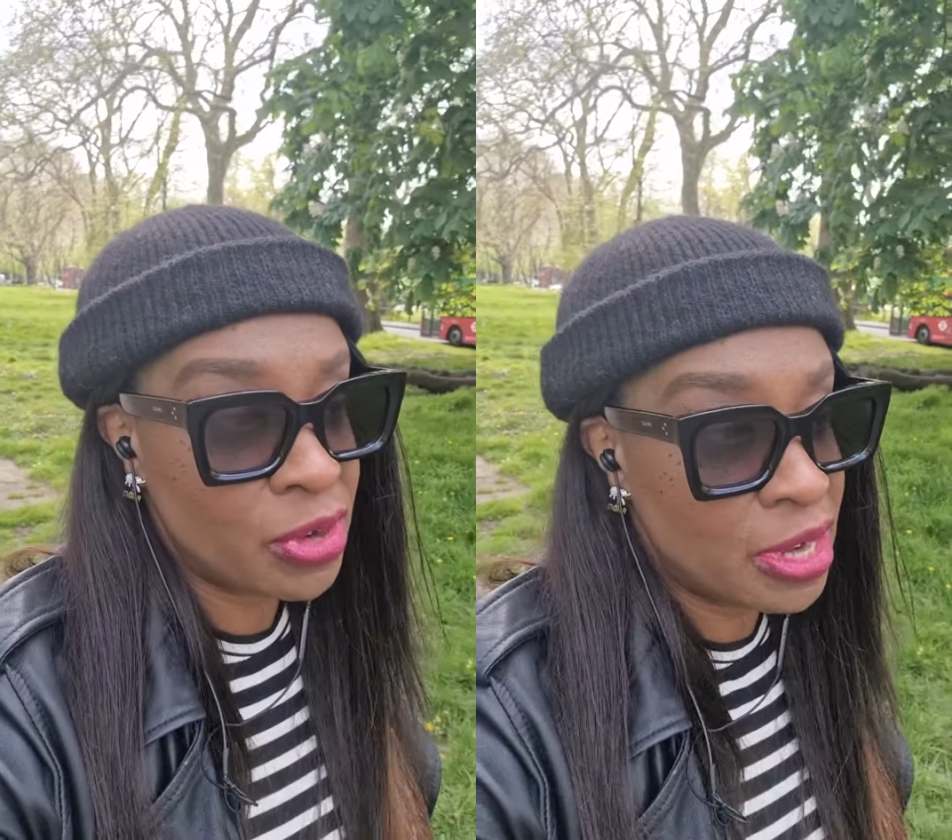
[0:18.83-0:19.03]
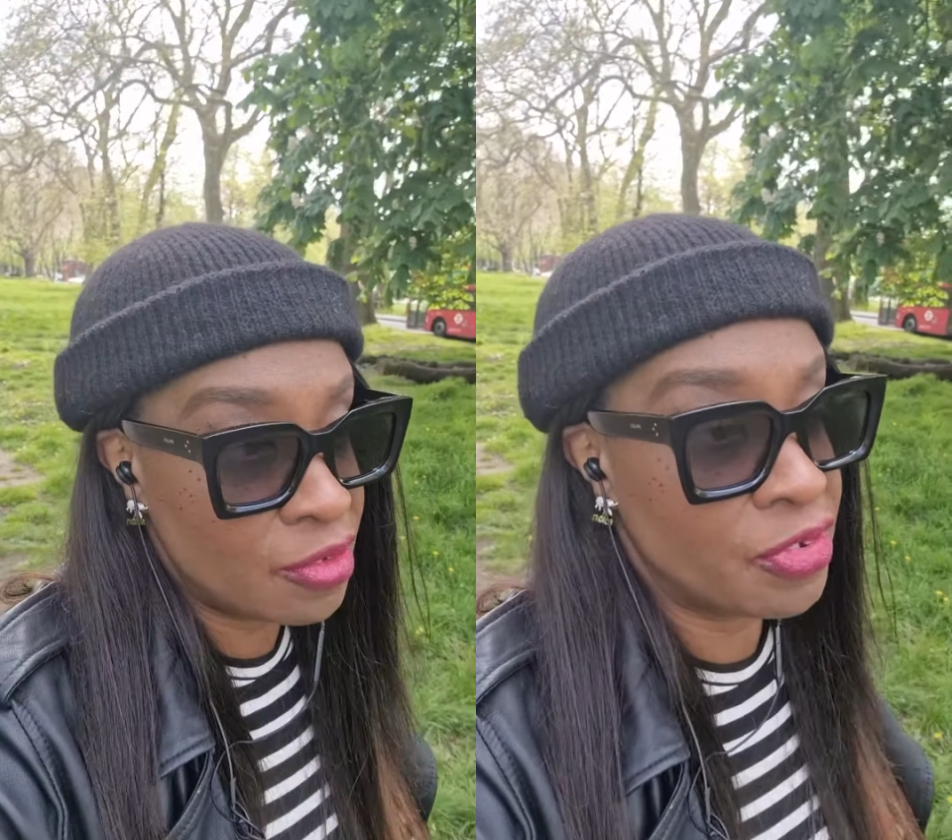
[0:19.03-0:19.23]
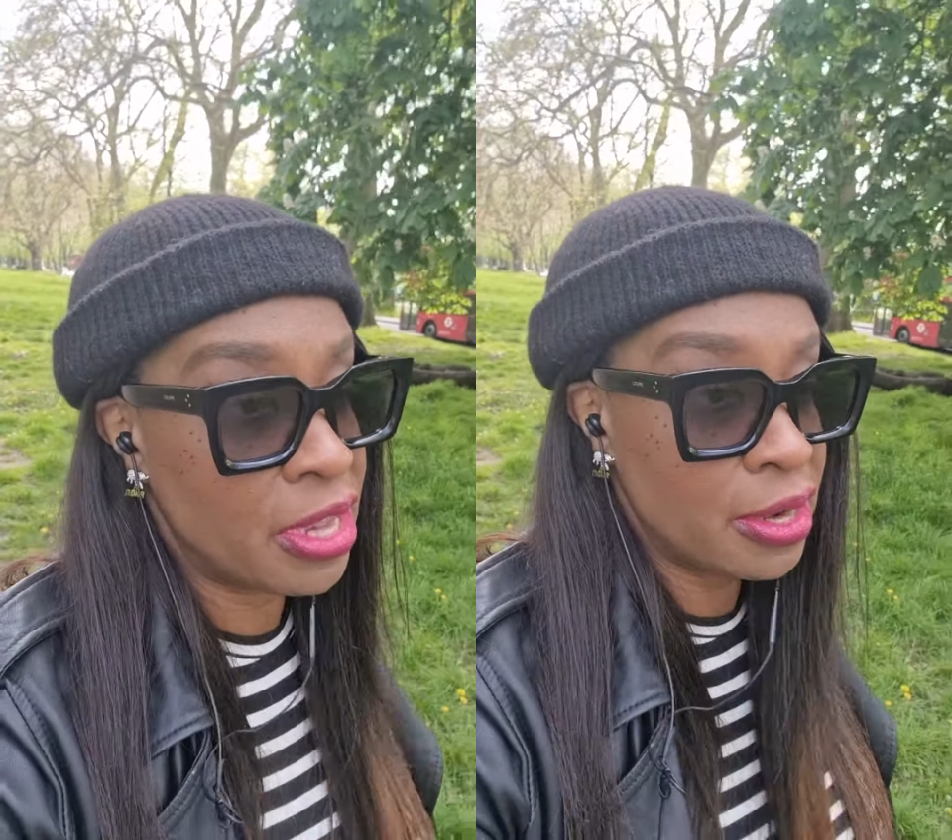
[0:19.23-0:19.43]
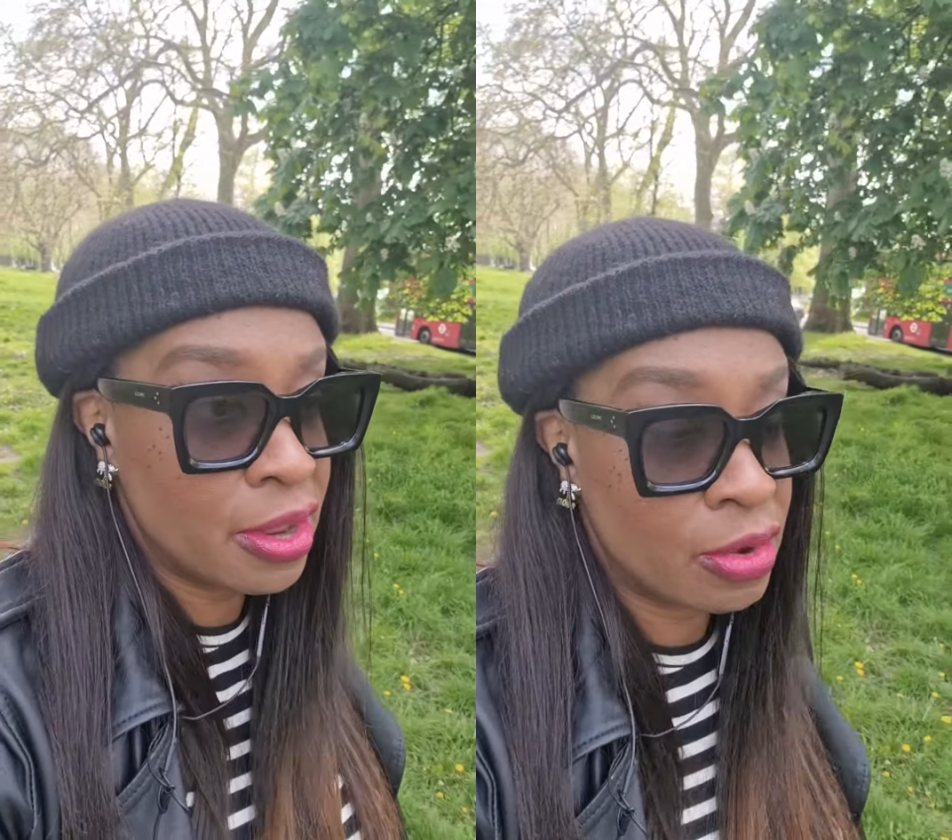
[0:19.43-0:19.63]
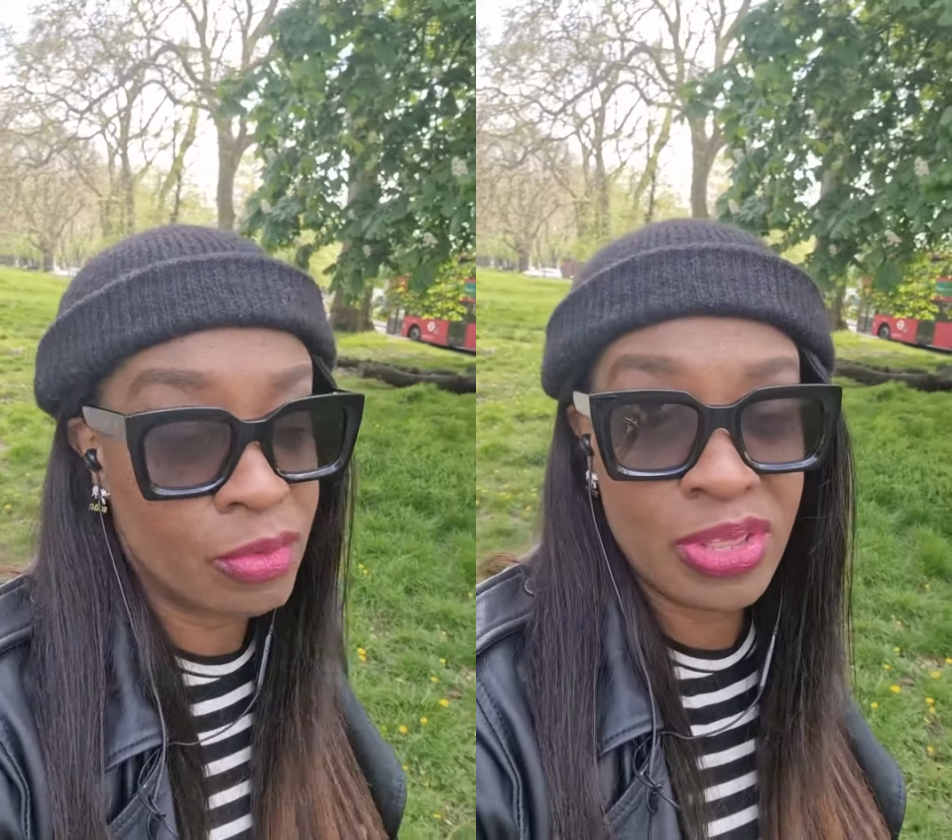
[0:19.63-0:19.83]
living
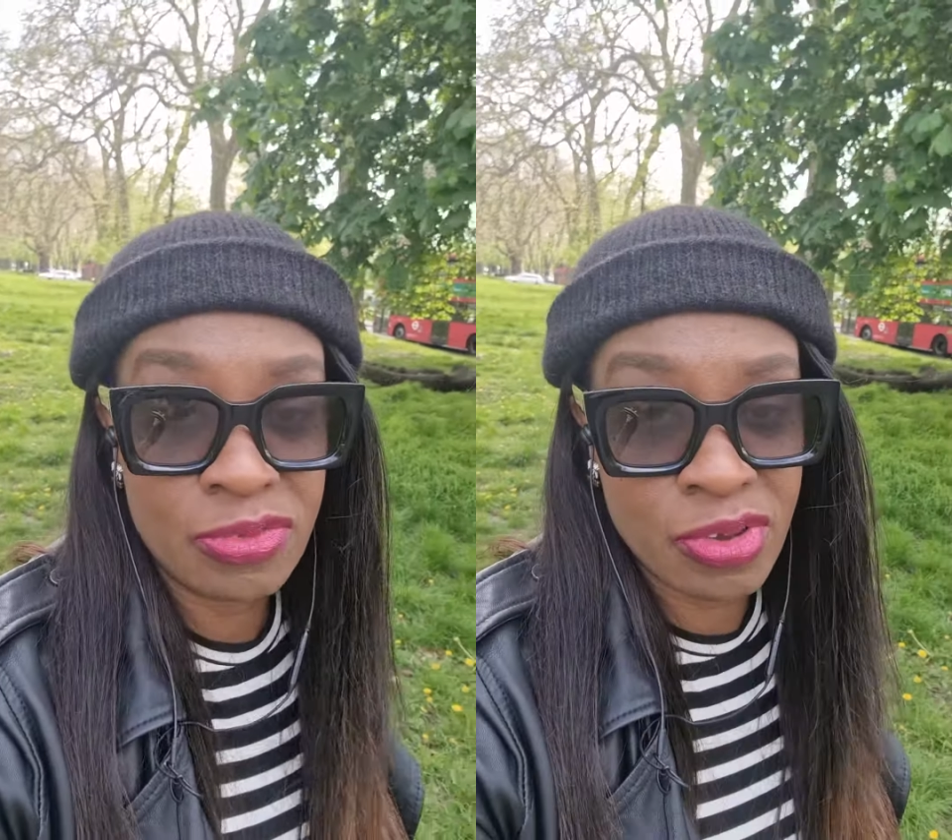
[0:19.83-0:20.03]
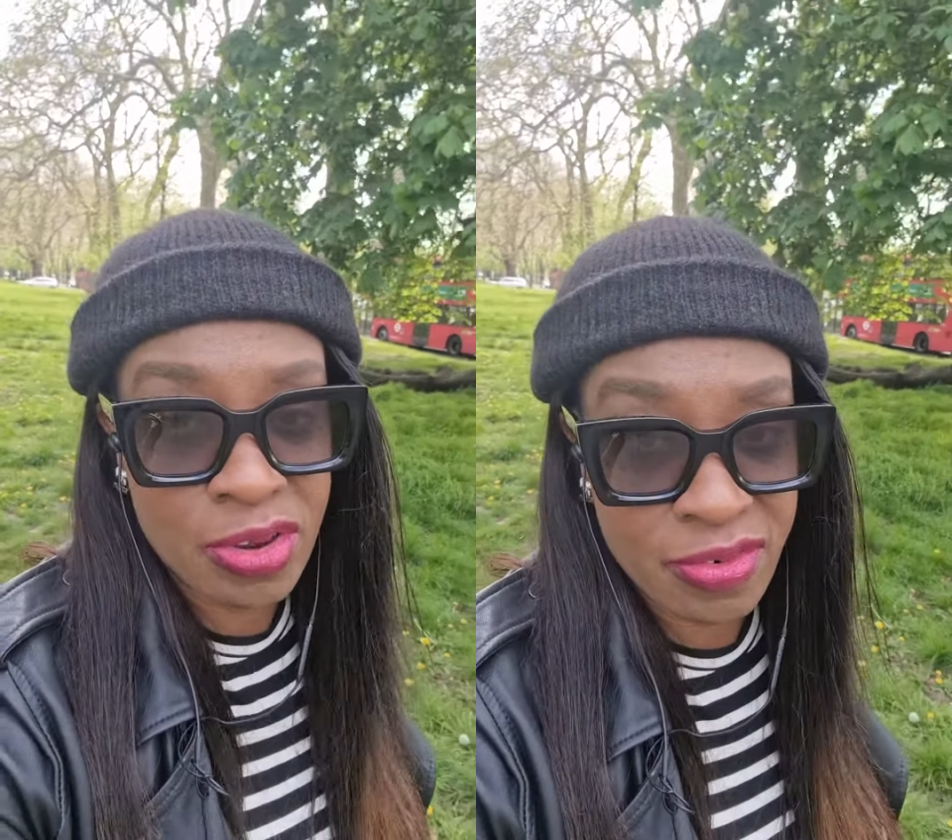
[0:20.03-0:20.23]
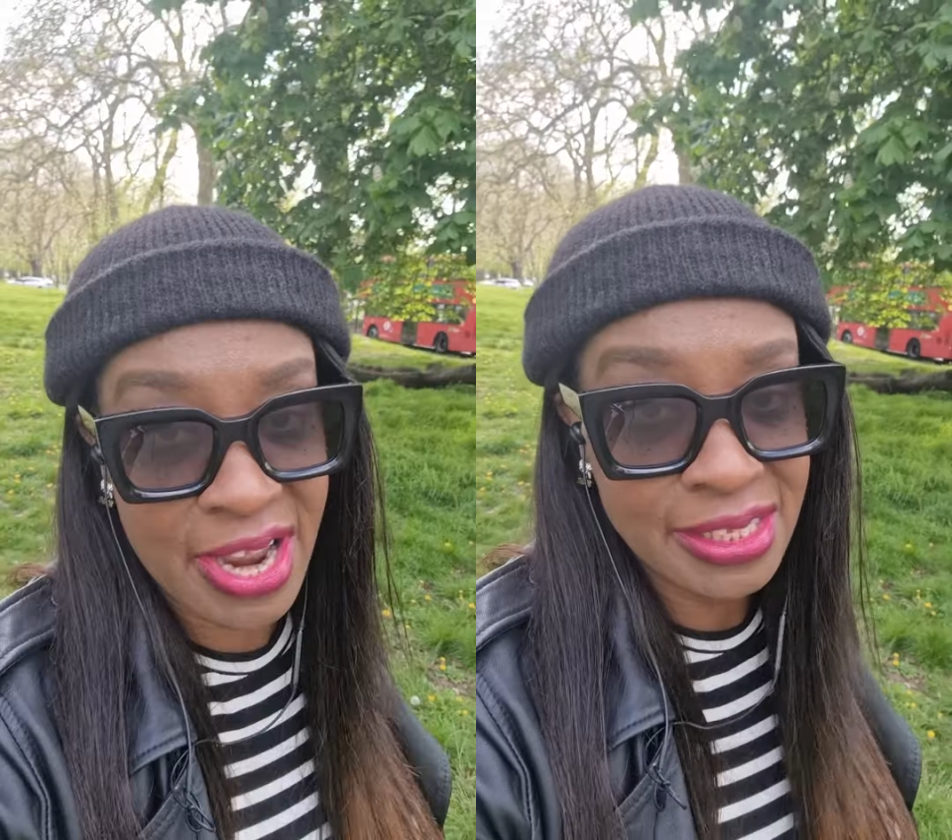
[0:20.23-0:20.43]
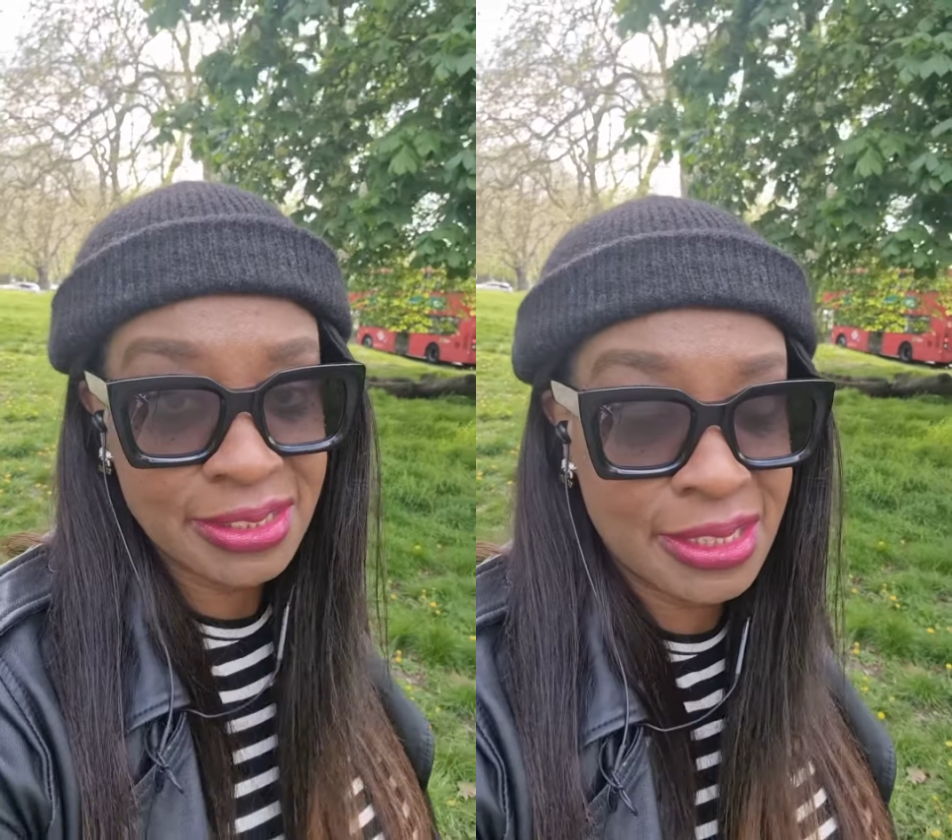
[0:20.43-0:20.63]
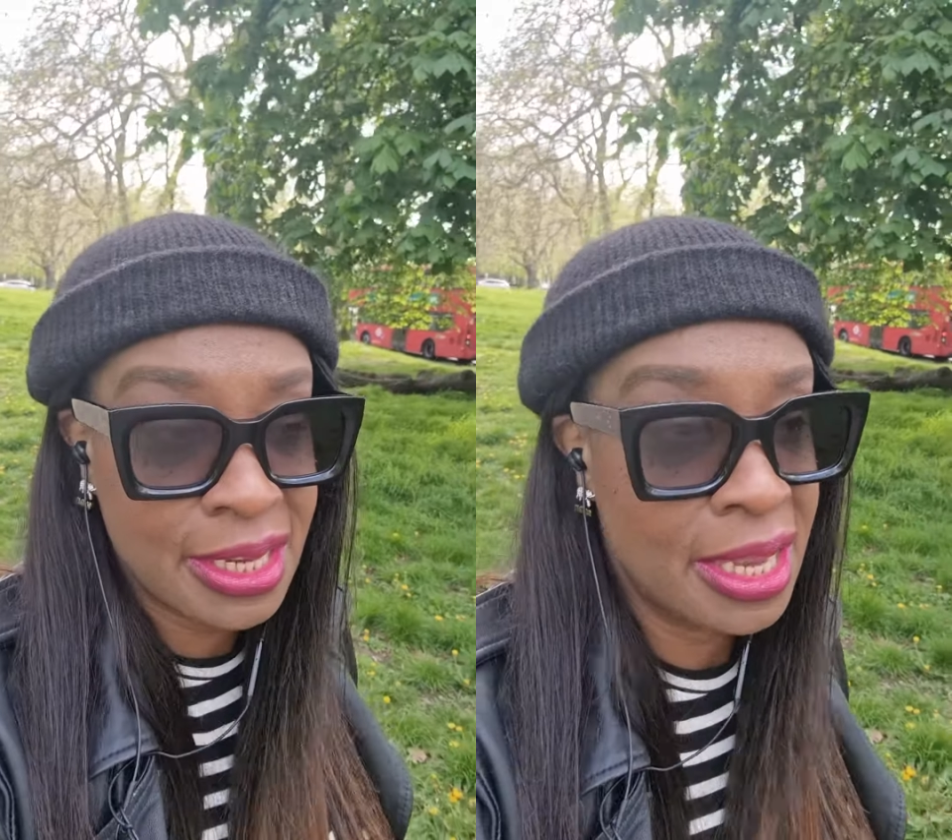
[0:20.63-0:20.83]
with regret